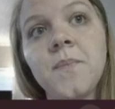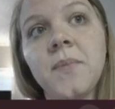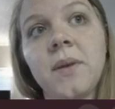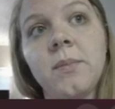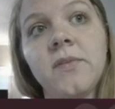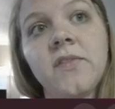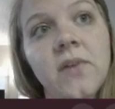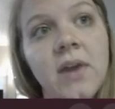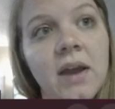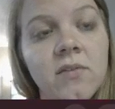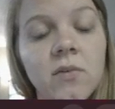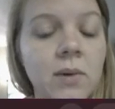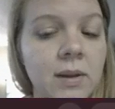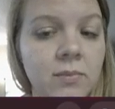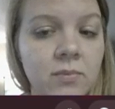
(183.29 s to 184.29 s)
Maybe if you have
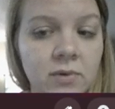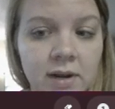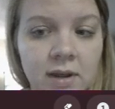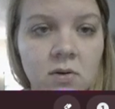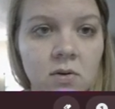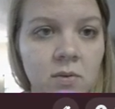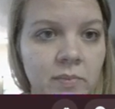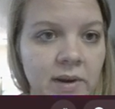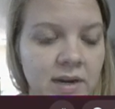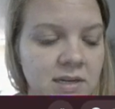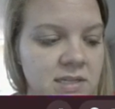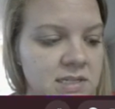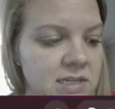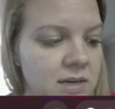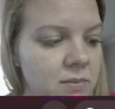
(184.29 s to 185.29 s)
a whiteboard at home,
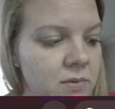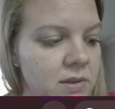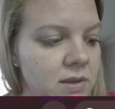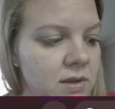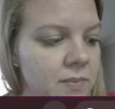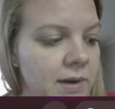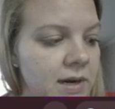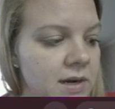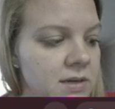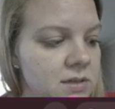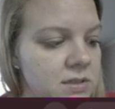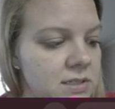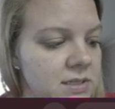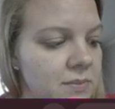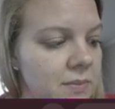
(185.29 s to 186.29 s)
practicing them with your parent
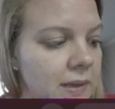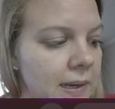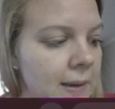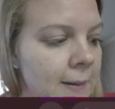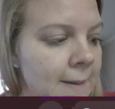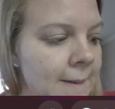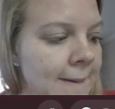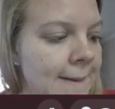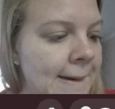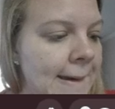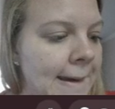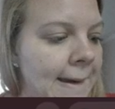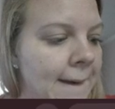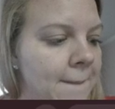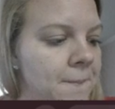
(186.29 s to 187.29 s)
or sibling,
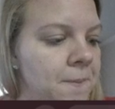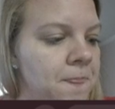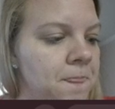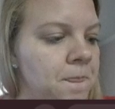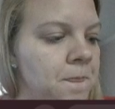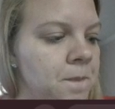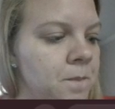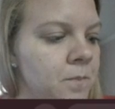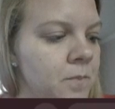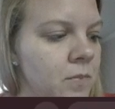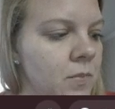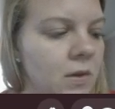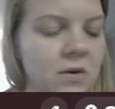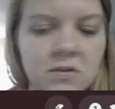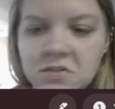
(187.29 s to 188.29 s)
or
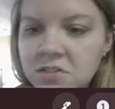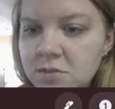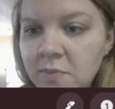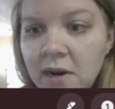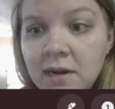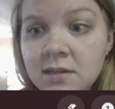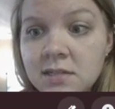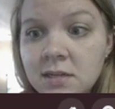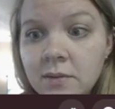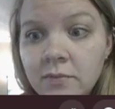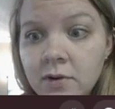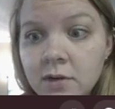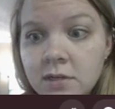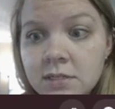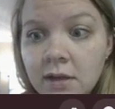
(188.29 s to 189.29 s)
just practicing them
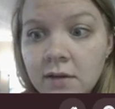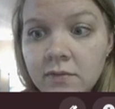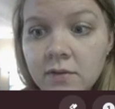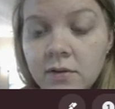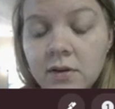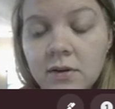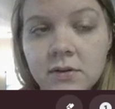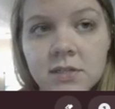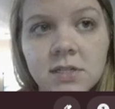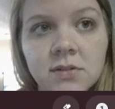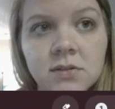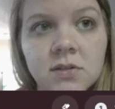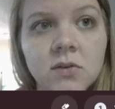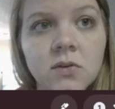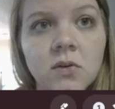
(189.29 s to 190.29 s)
for yourself. You can always
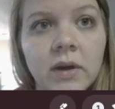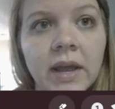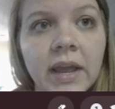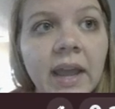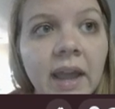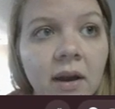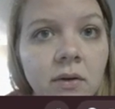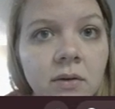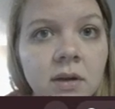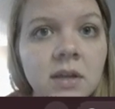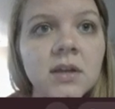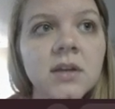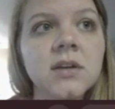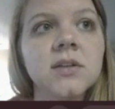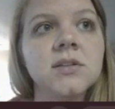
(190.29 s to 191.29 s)
use Google Hangout
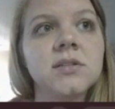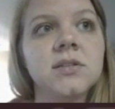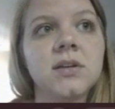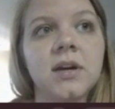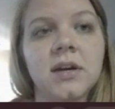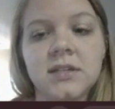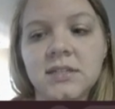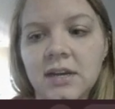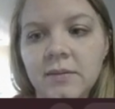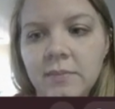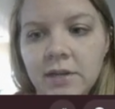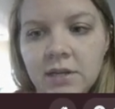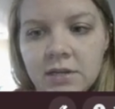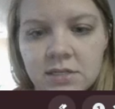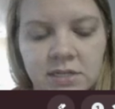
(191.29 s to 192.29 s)
to contact
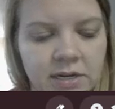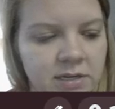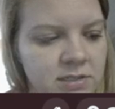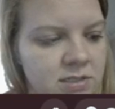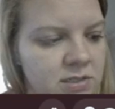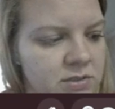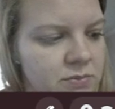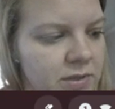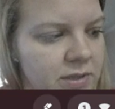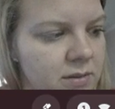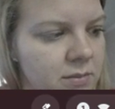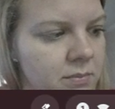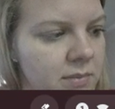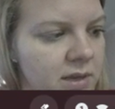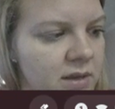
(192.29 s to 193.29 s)
me and share answers
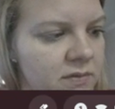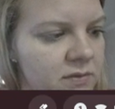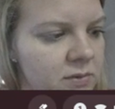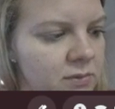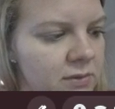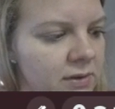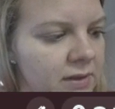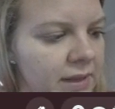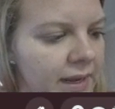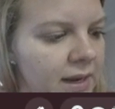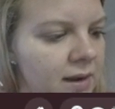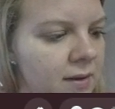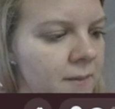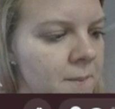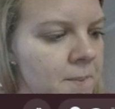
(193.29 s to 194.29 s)
with me if you would
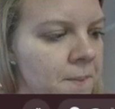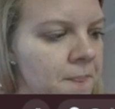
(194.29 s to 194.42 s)
like.